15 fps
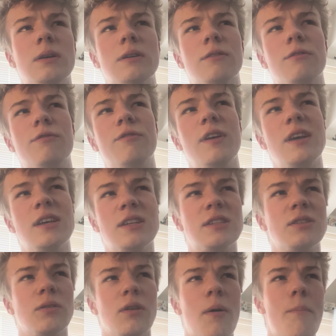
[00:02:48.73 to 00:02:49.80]
things
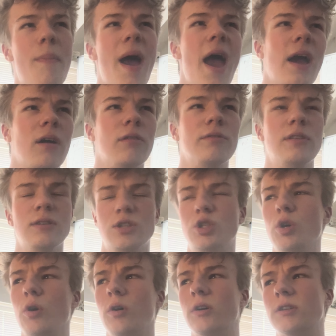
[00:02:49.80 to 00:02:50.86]
on the back of the
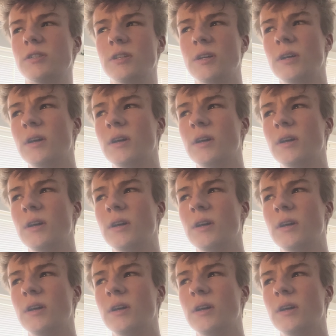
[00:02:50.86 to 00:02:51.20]
shirt.